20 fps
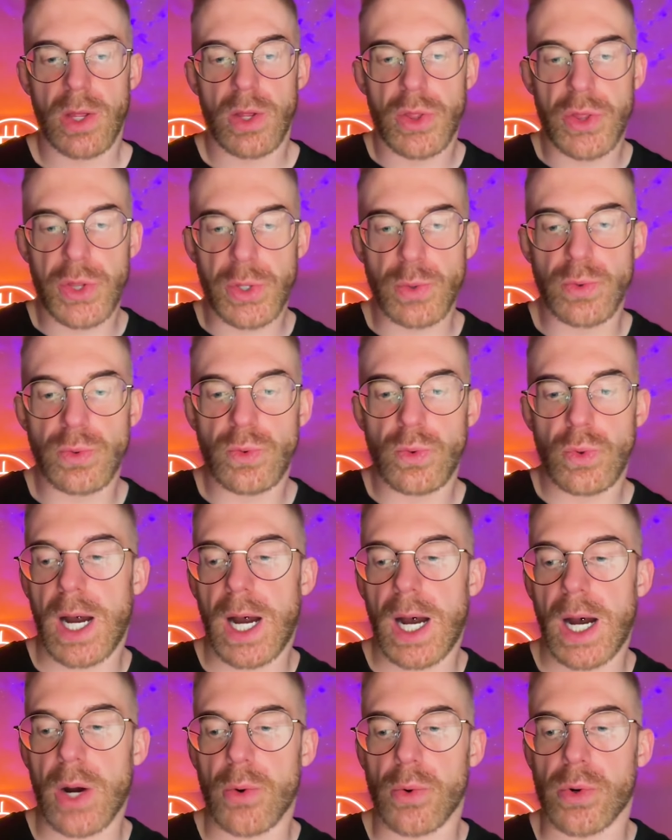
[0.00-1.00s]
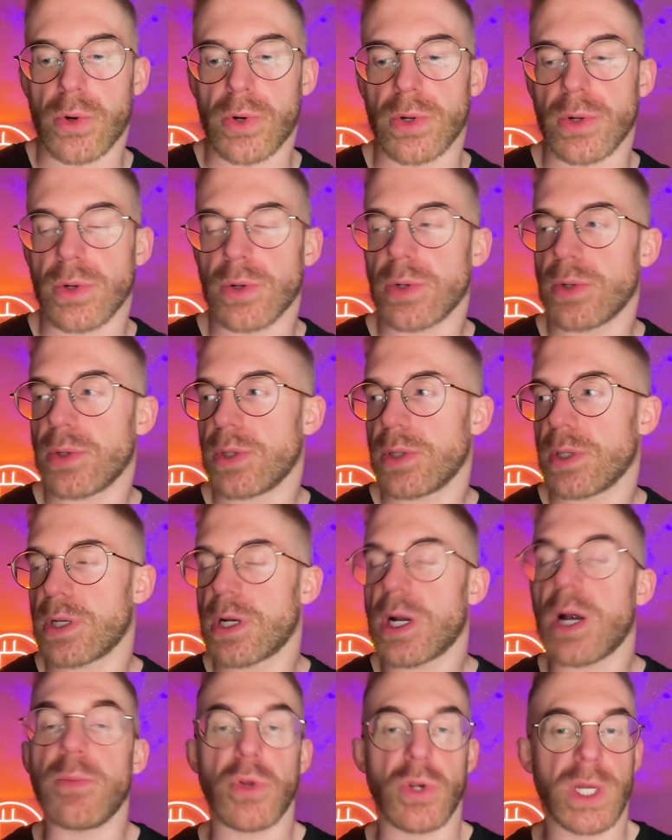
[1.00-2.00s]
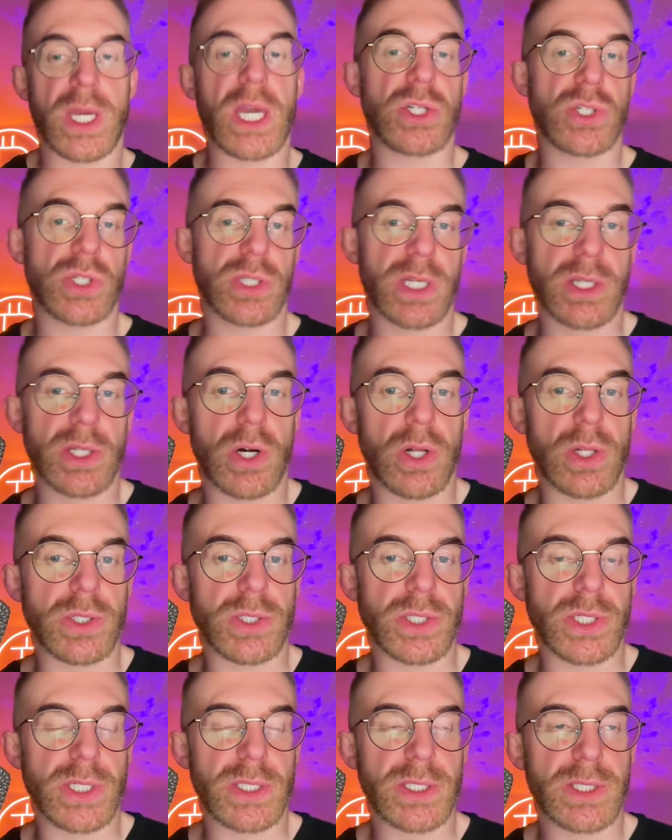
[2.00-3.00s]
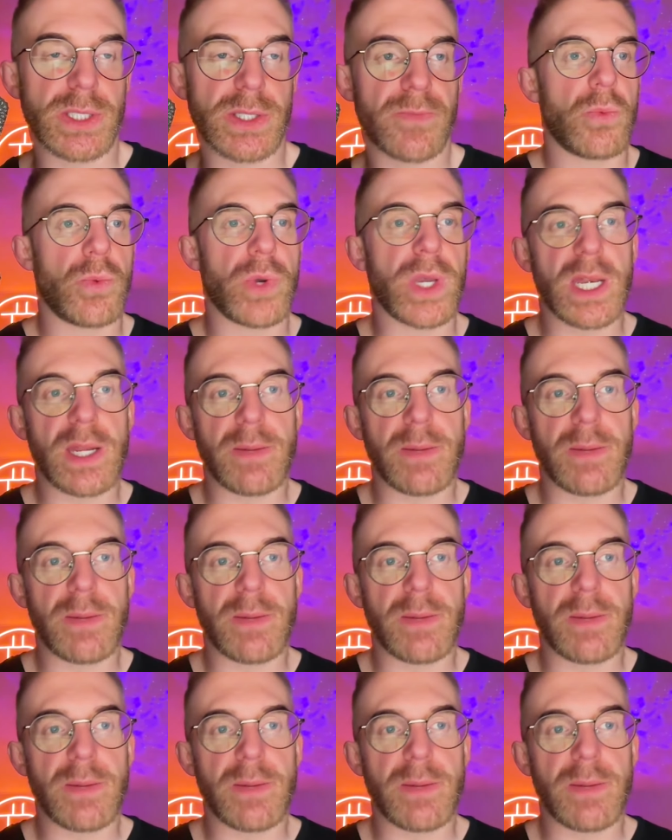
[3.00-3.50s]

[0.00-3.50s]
through our communication technologies. We can